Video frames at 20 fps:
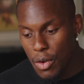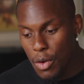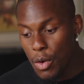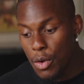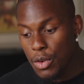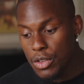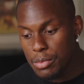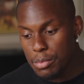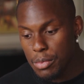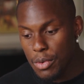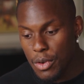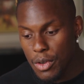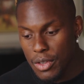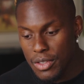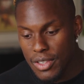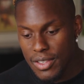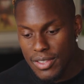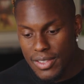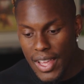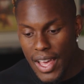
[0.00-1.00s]
all
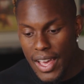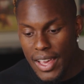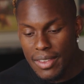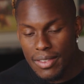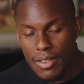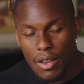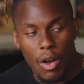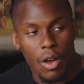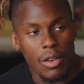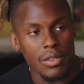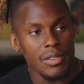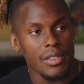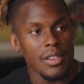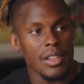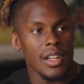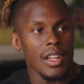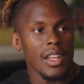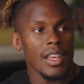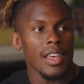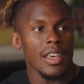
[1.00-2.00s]
sports, is that it's
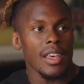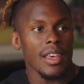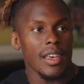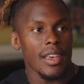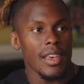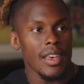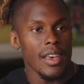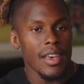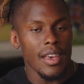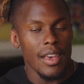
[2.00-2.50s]
constantly